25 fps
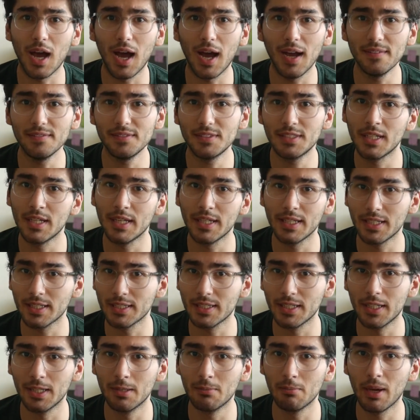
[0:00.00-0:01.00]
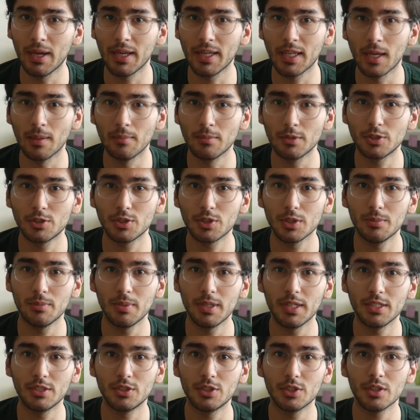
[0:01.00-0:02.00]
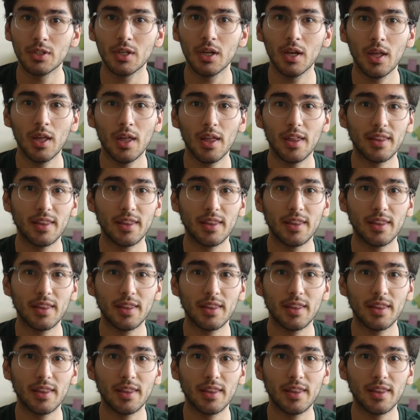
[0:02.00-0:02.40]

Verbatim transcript: I've taken in my chemistry major,